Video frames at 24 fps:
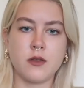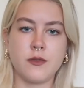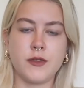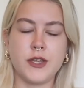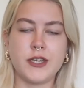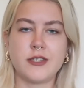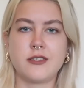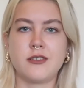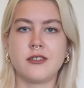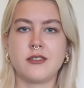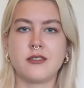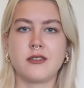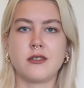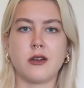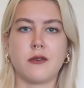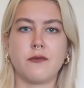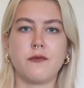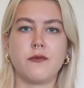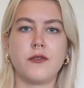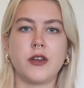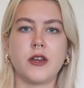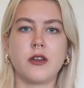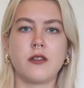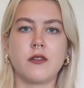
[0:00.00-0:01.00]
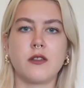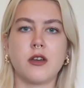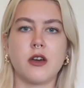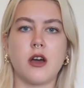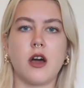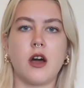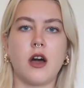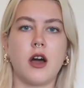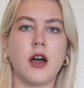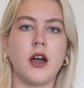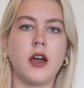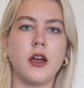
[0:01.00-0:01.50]
This is something that
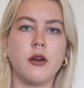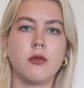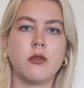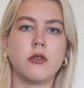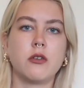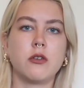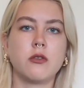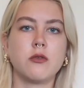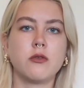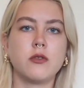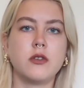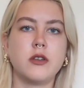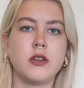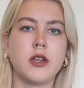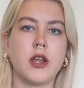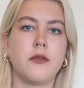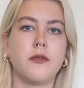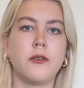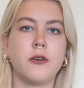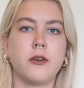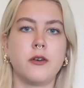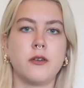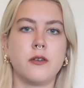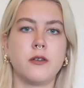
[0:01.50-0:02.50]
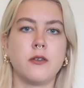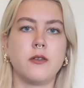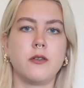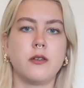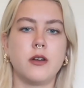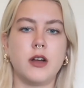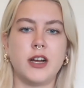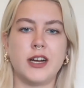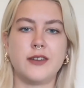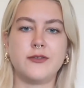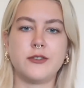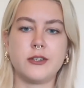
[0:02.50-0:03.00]
I will never,
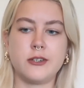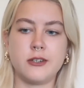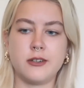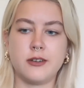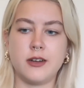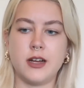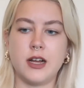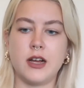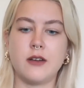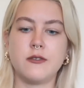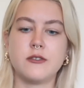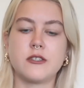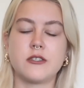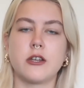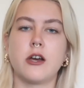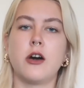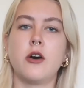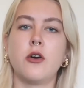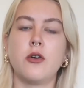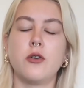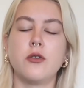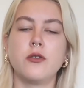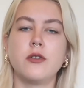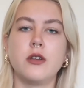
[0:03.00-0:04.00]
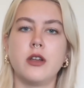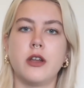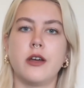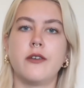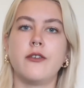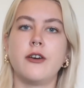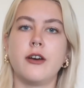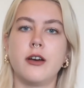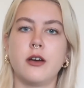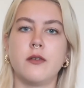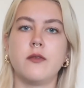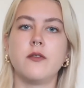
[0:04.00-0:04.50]
ever sell,
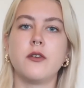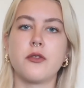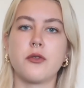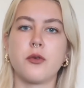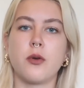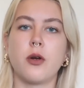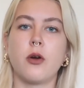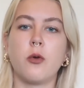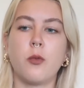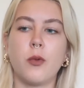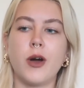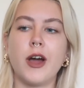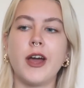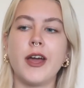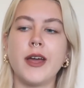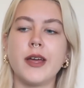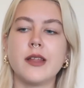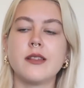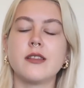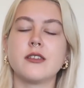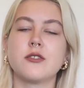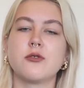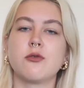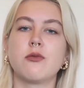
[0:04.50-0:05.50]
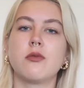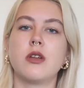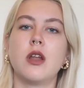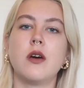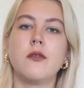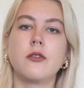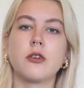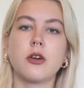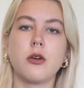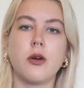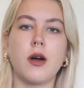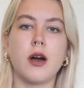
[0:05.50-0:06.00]
never, ever throw away. This will
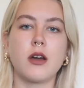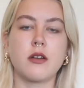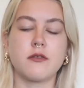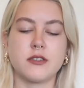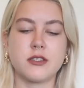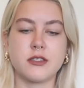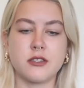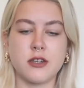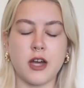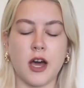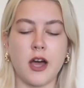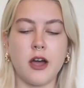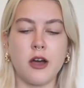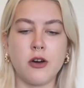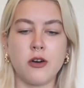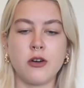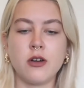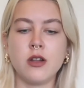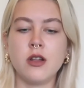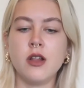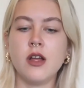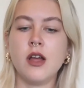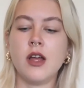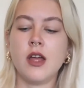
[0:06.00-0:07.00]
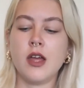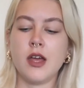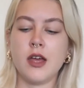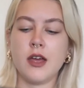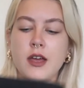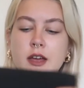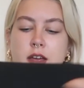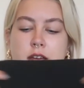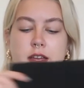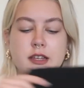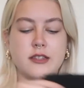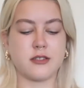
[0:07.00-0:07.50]
never go out of style.
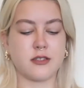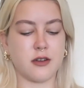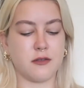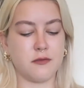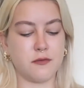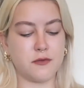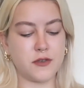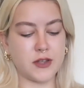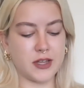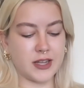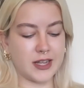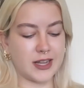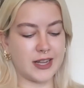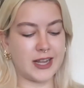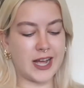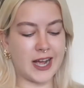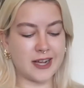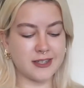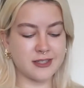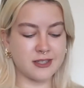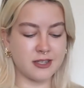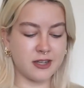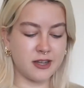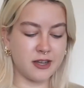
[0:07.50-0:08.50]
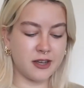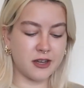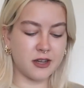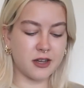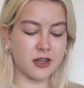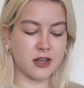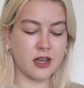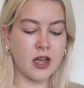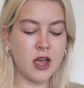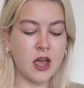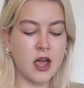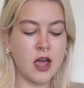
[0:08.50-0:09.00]
It's something
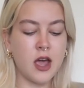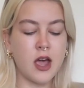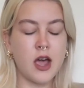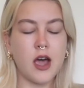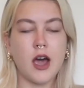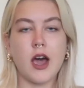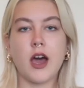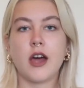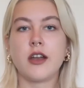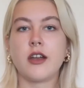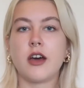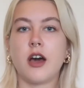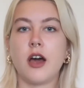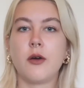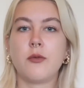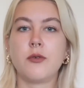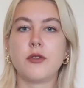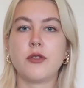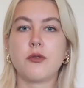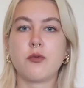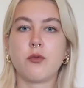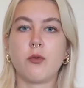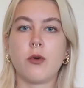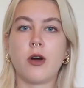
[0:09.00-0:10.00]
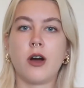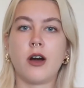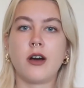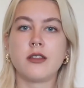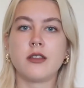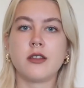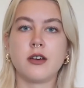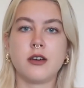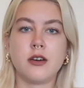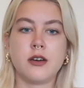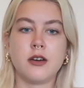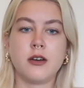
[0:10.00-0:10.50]
classic, and I would
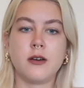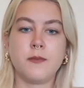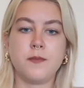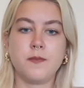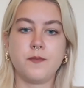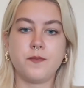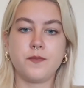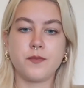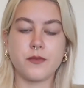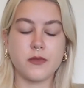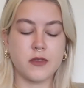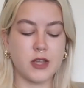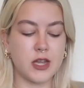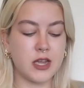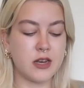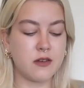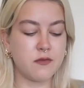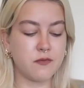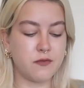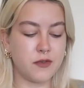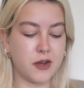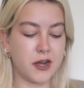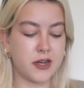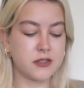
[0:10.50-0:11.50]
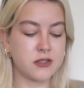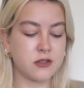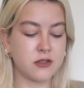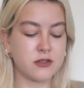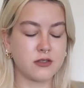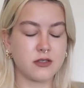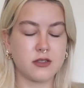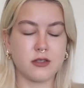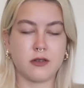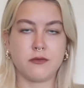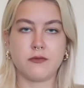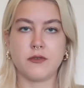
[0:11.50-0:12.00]
rather invest
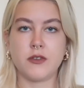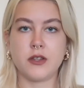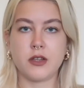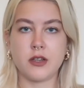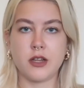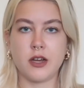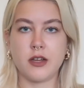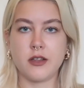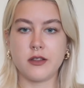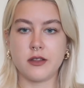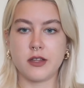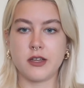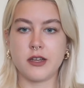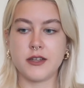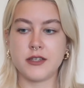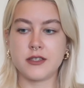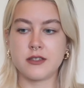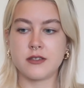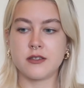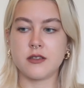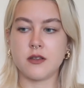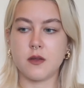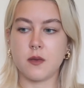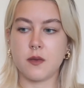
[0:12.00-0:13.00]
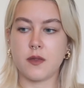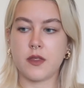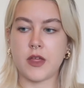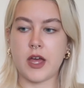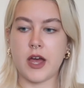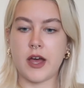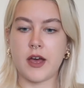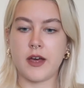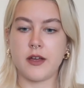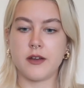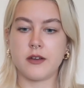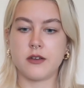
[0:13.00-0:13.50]
on something like this
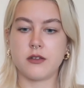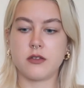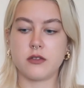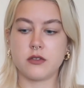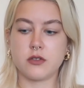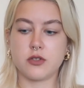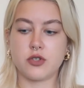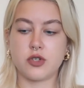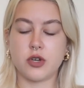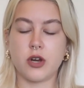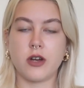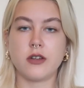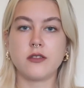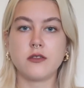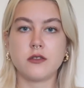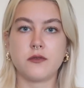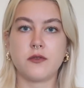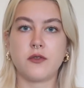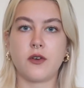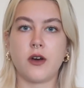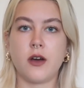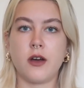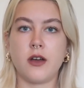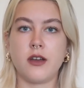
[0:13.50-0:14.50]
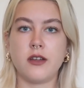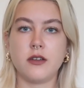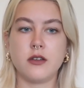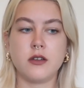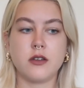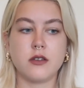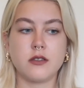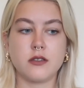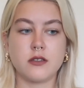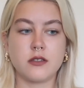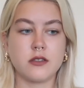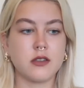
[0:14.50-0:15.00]
than trying to
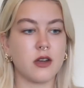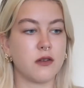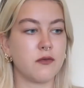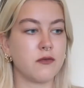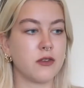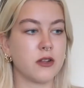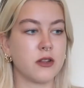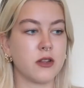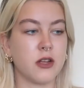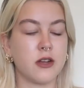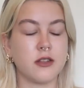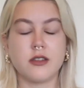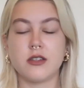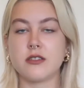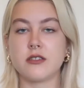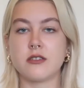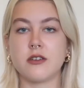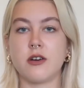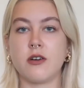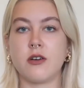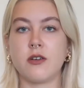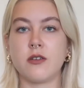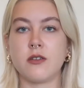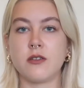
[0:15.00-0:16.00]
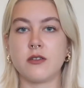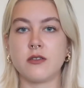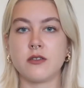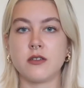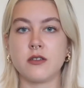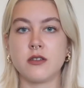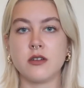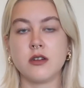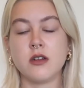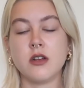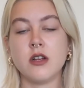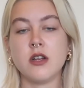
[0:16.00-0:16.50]
find something like this
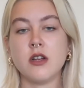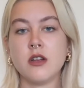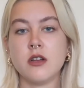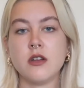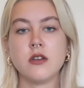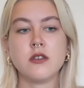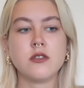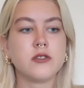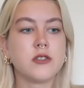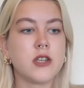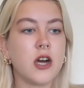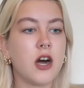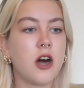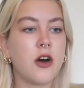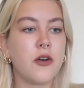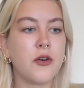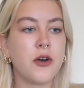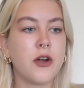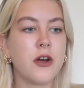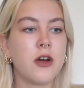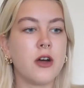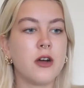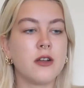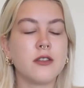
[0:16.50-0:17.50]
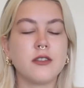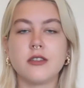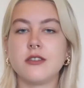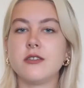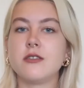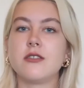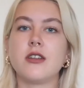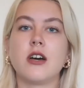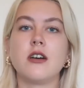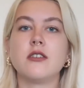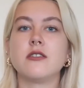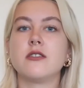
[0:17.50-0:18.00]
on Zara
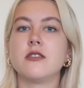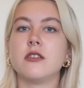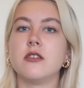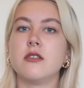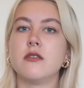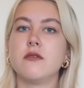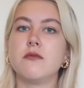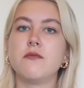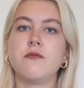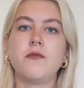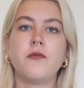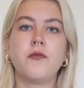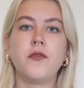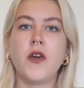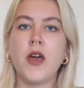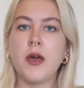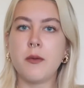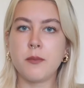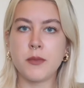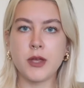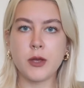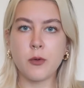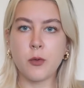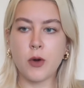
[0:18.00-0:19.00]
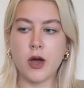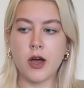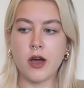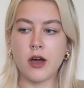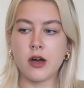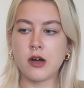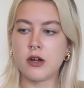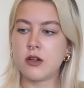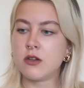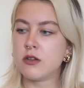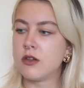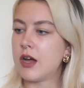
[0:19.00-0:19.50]
that doesn't fit me
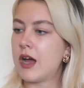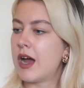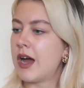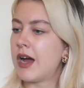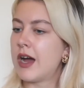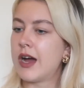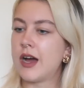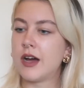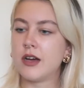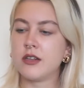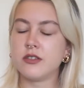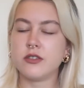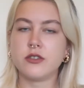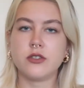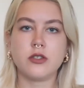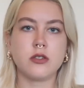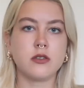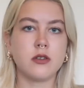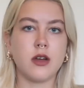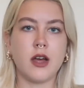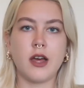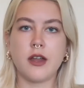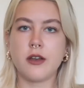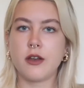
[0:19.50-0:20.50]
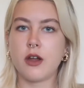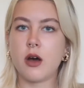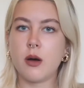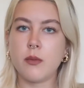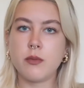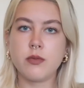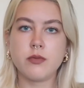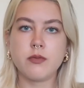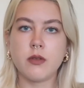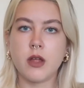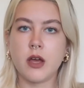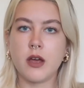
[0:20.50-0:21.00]
well and end
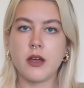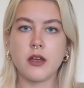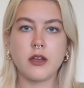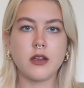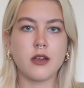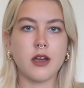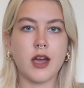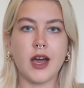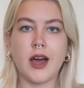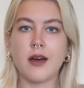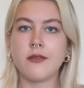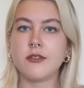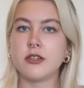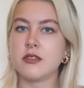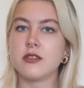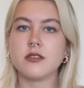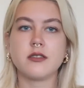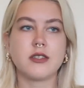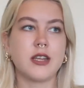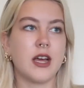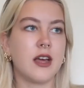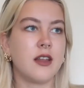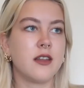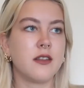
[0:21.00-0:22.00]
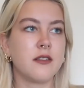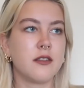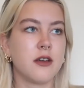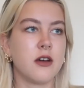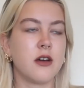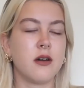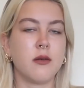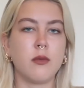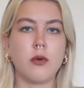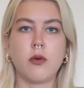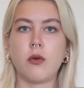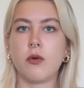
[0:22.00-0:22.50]
up like having to tailor
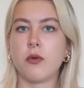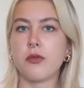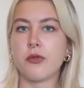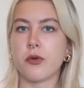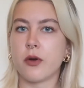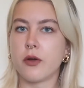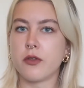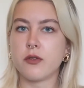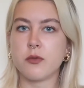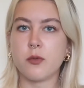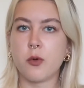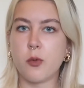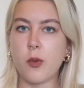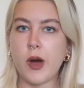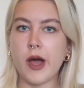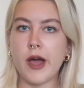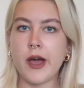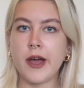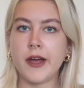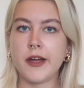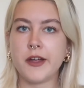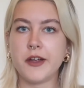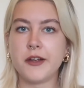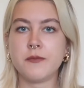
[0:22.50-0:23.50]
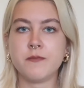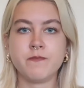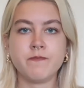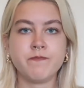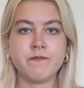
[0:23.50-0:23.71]
them or throw them away.